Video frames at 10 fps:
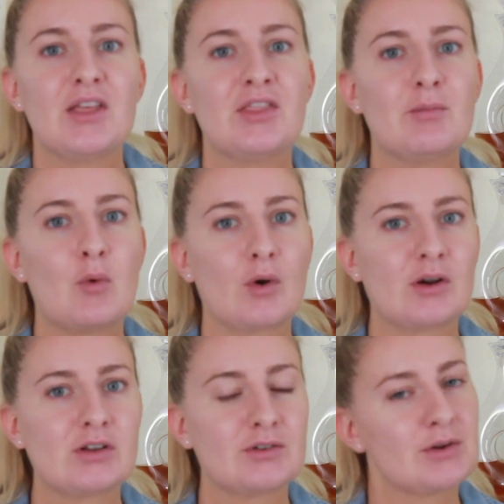the
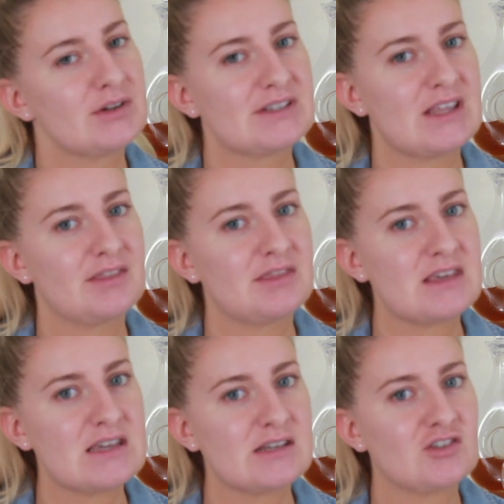more you'll notice that
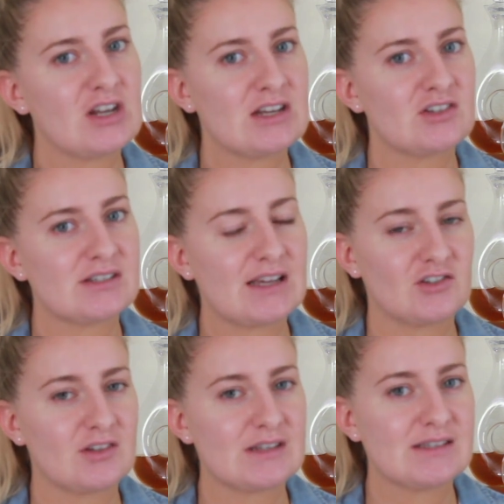the changes
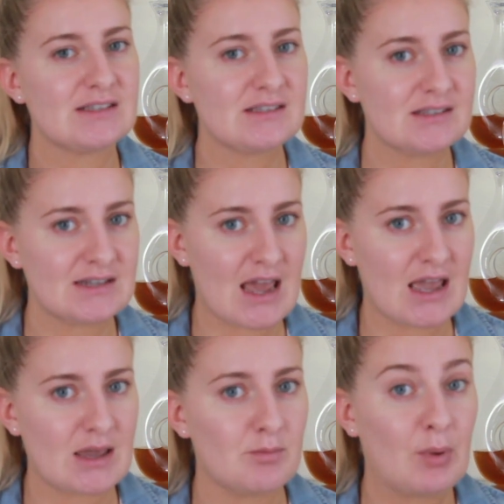actually
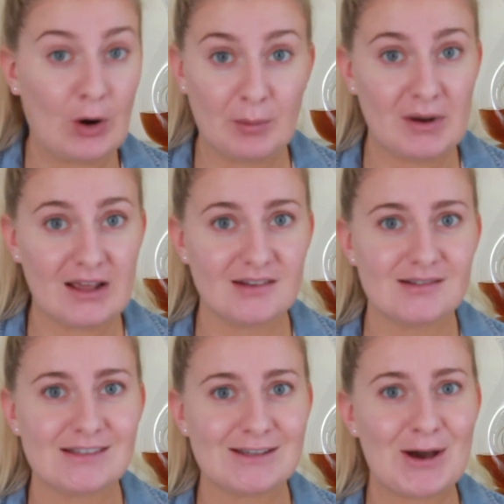stay permanent.
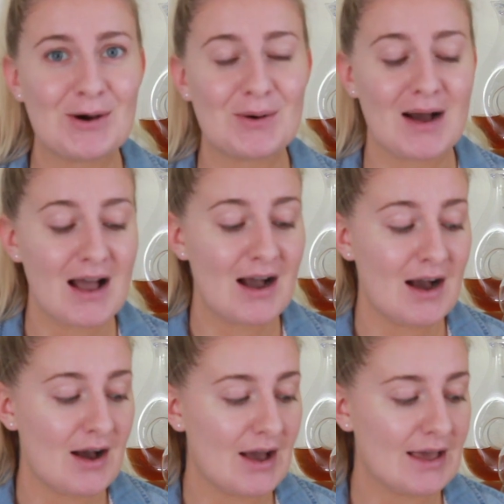So
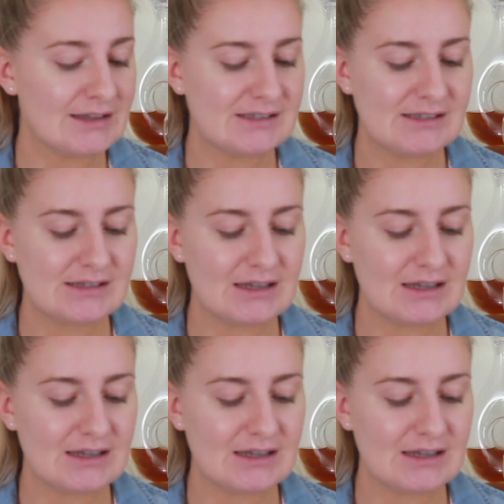it